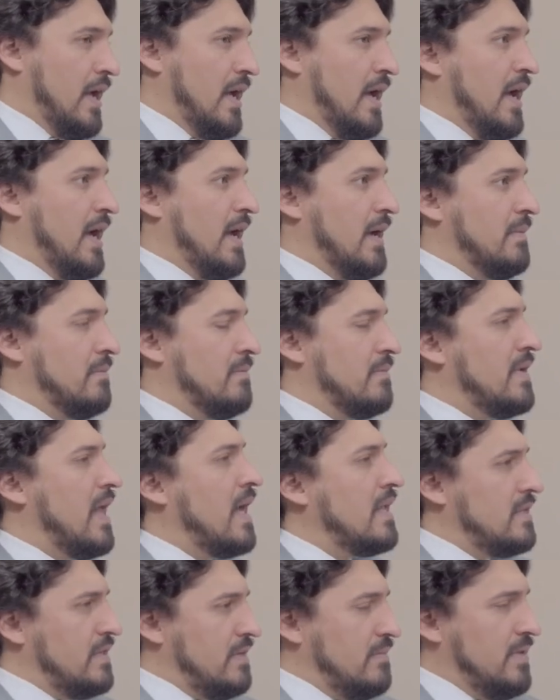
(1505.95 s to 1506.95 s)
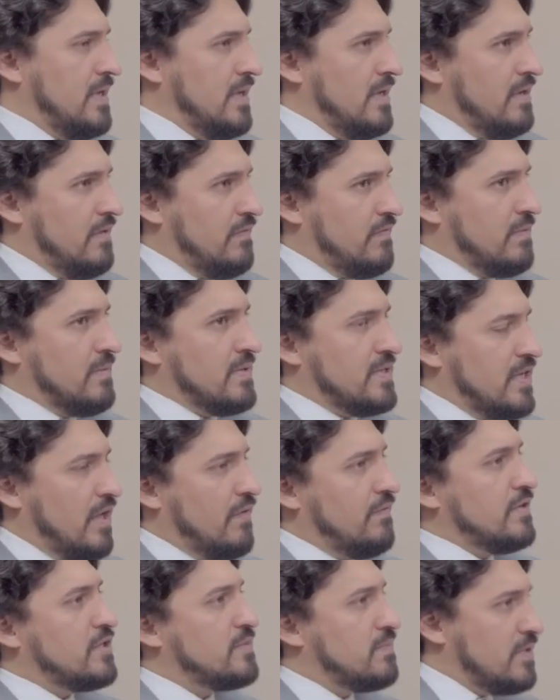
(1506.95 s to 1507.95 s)
Um, not to be from a
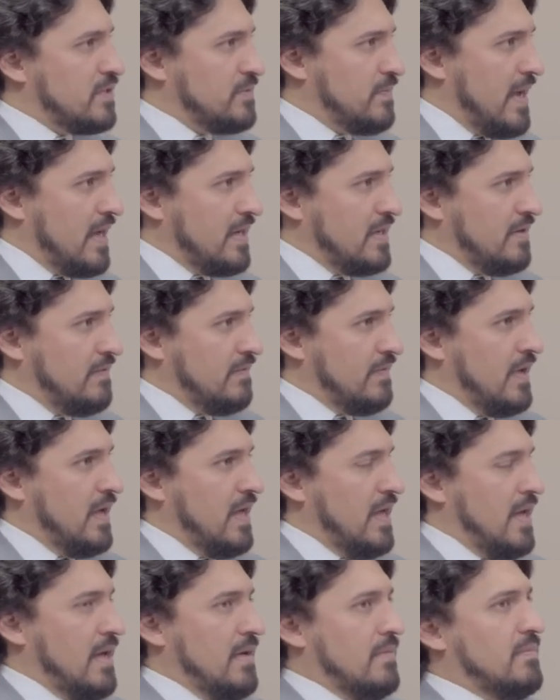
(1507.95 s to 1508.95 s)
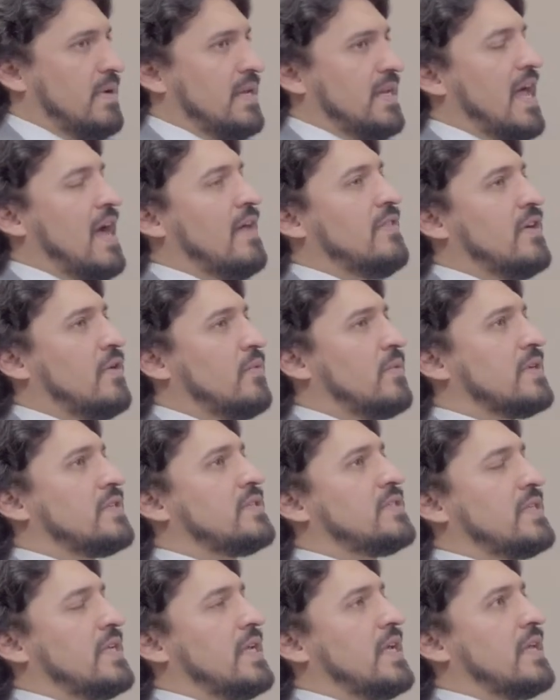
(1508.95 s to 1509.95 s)
selfish perspective, but now that we're
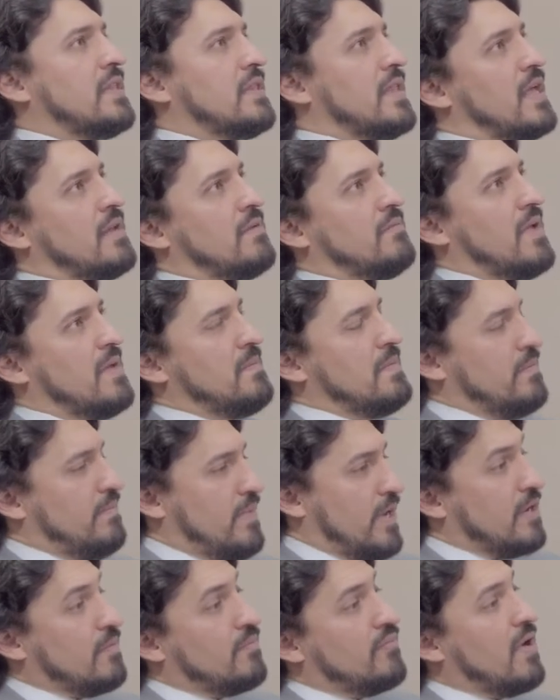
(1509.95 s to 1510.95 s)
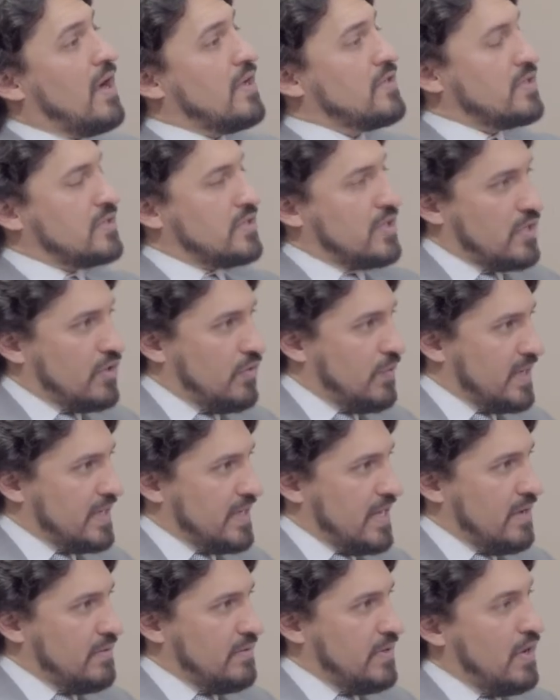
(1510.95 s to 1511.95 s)
seeing that maybe bigger projects are going
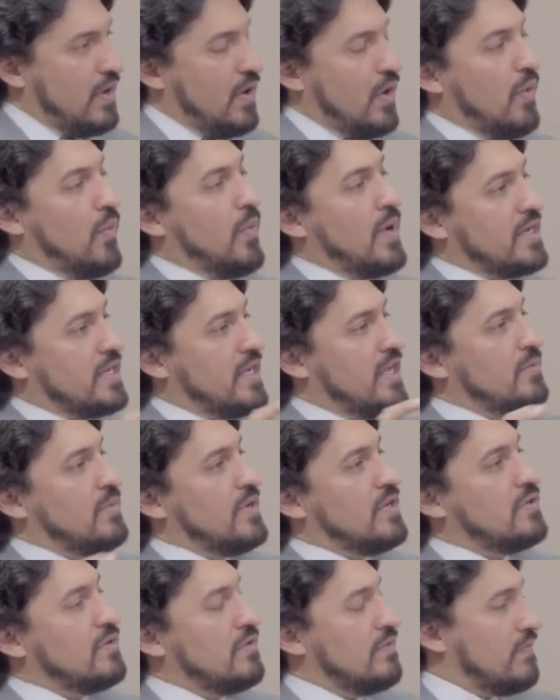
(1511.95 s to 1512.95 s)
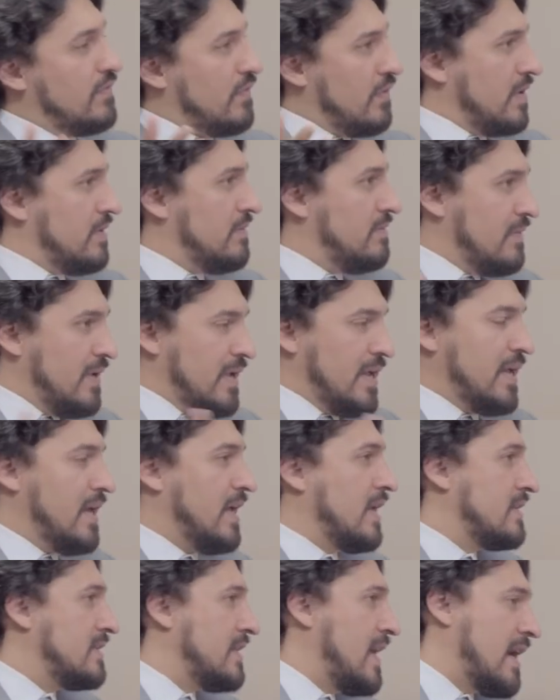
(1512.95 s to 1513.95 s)
down, what can we do for side.
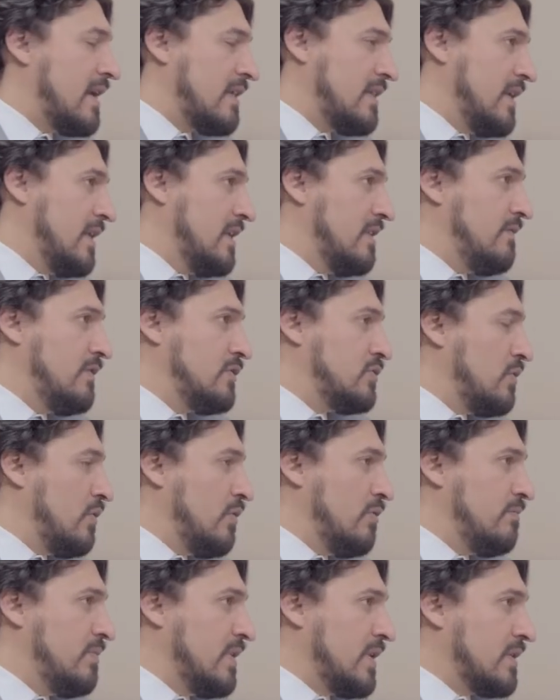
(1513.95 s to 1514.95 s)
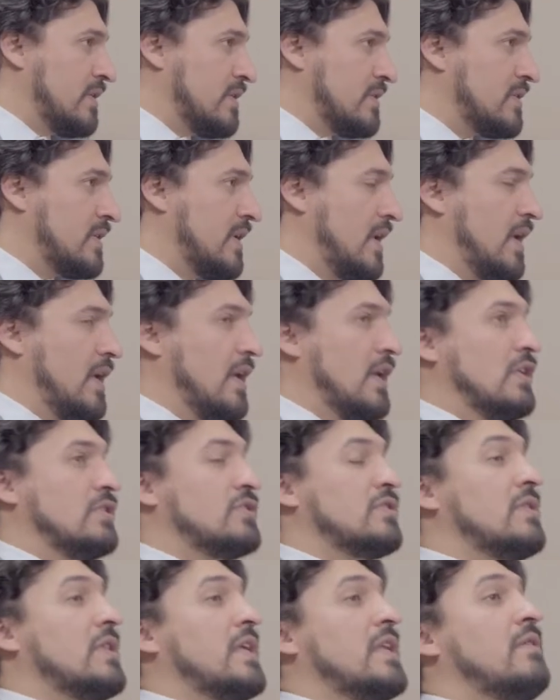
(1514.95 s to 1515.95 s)
exactly individual home builders?
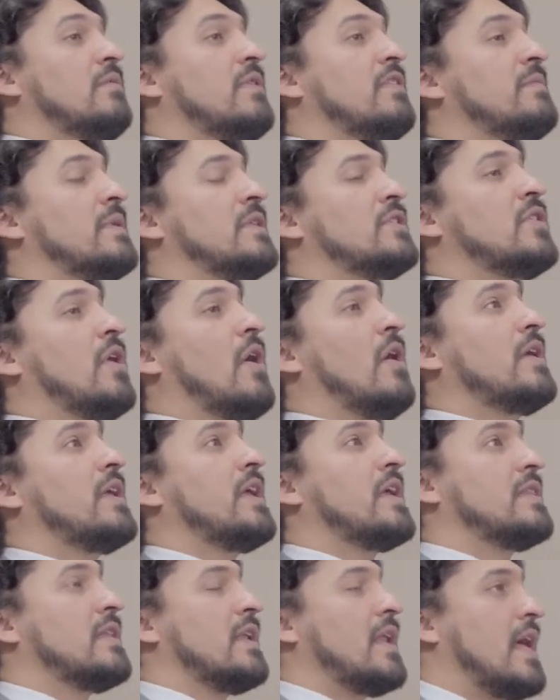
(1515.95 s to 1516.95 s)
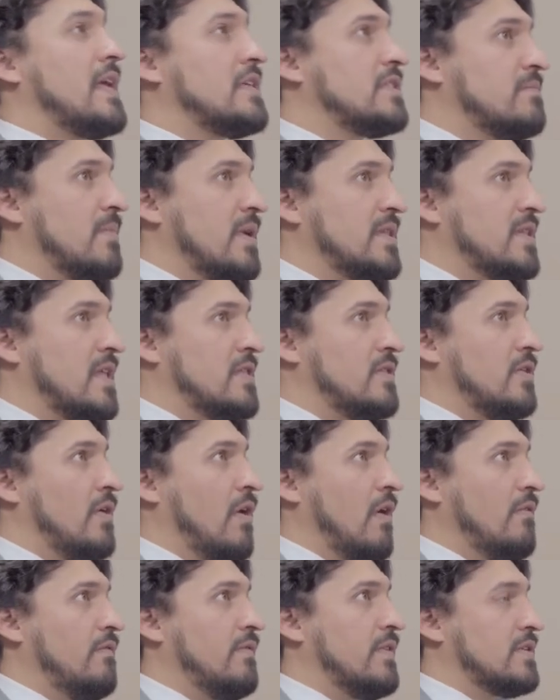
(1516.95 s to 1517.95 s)
So, Lena, we've been talking the last month at the
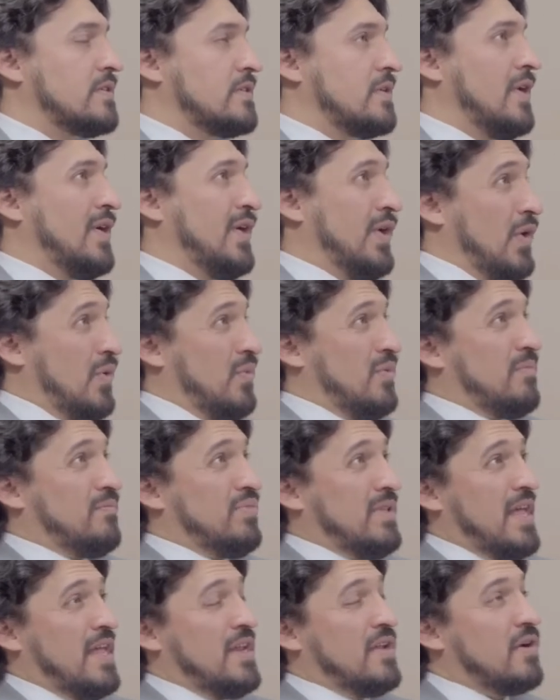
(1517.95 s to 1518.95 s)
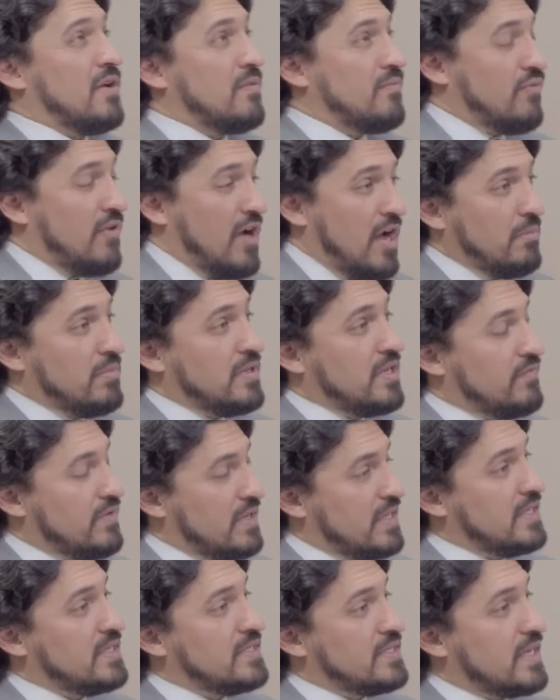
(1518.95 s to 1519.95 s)
office. We're planning on probably
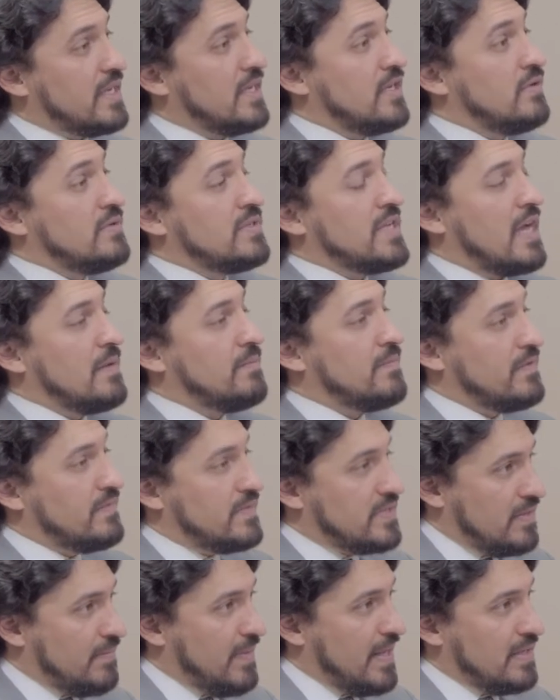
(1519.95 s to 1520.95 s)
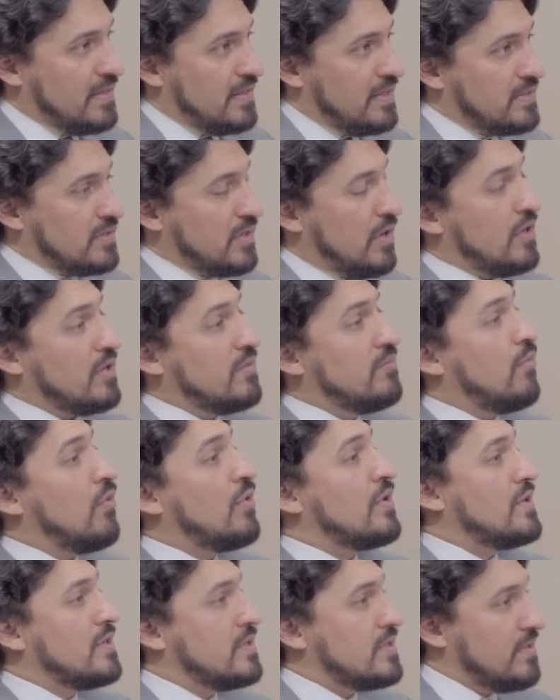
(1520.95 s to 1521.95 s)
releasing a new type of cement. It's called a
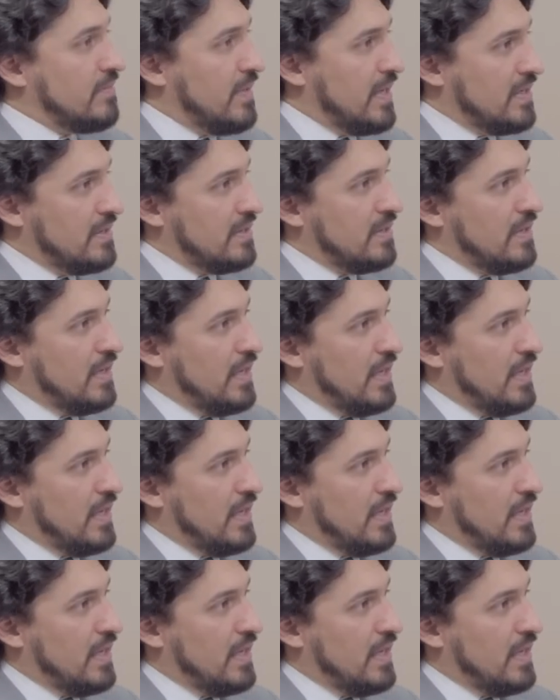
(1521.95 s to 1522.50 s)
mortar cement.